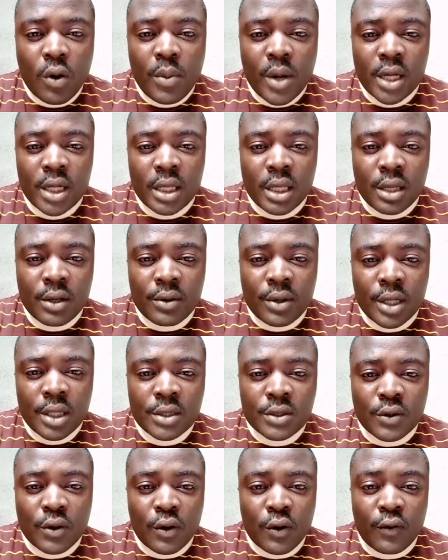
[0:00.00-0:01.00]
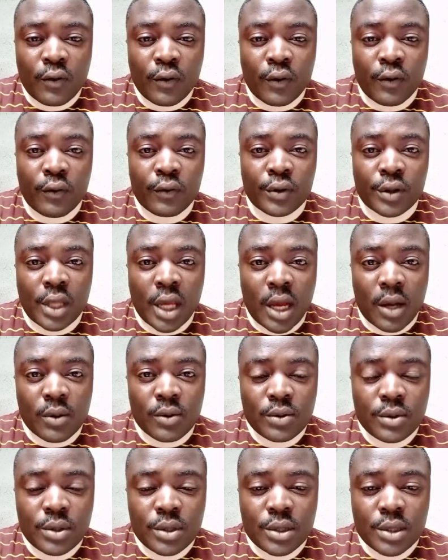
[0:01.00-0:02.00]
urban areas or for
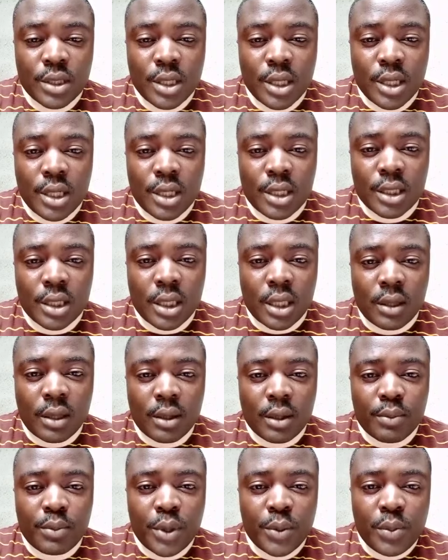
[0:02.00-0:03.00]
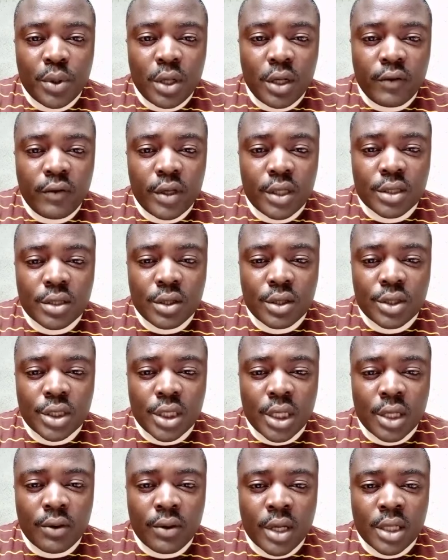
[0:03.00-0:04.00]
towns, the people living in
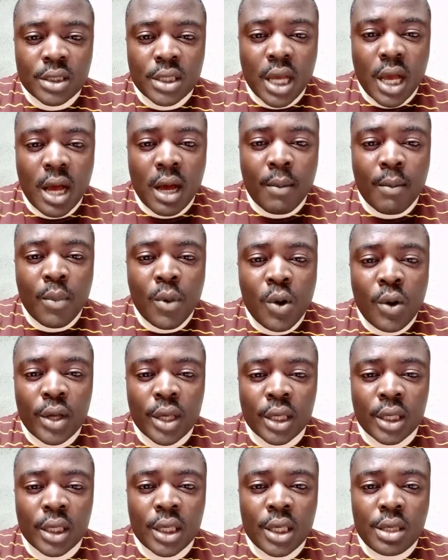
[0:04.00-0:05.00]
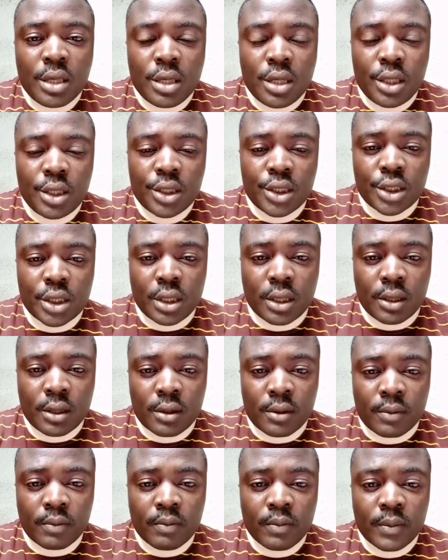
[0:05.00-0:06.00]
such areas are more engaged
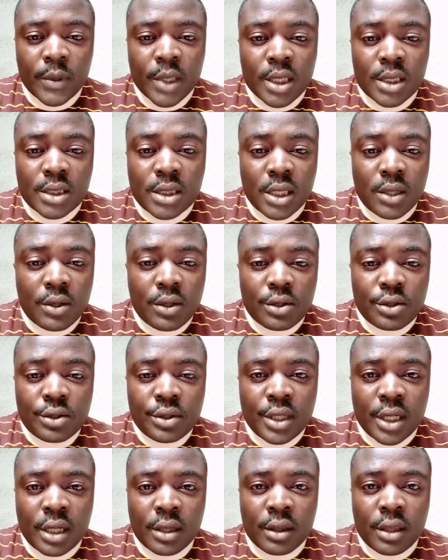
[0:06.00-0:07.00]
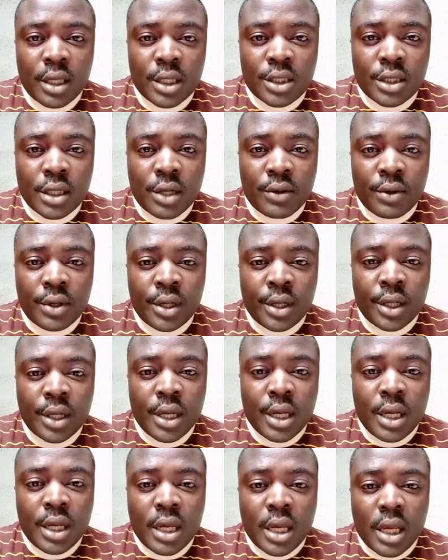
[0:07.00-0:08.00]
in secondary and tertiary
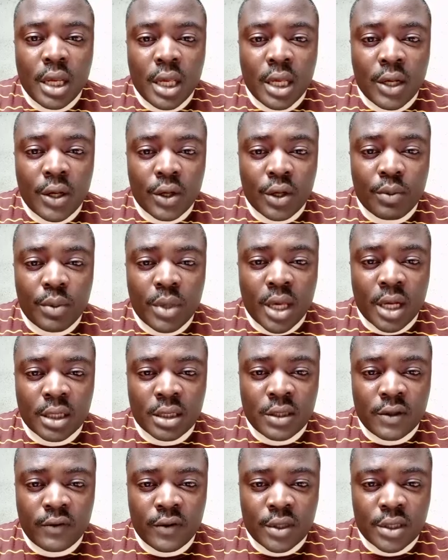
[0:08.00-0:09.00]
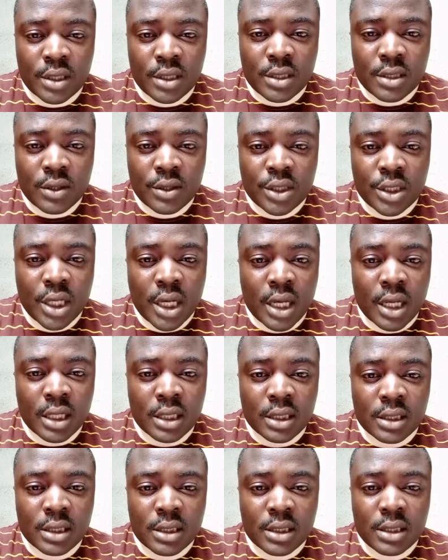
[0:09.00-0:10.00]
economic activities such
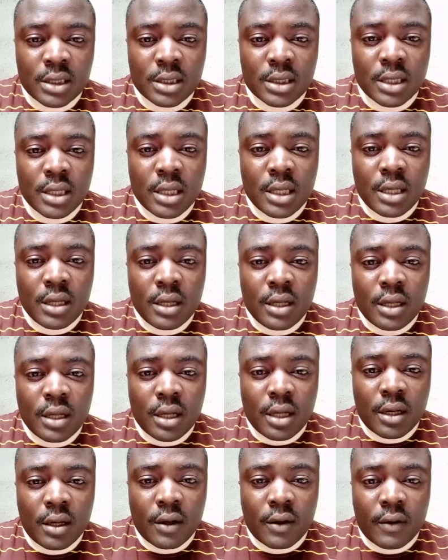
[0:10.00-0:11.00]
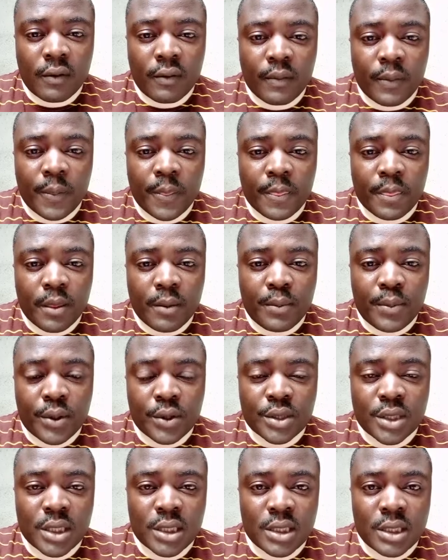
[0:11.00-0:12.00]
as
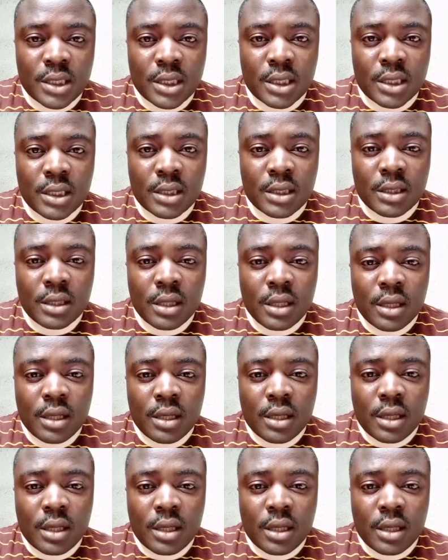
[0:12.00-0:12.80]
processing,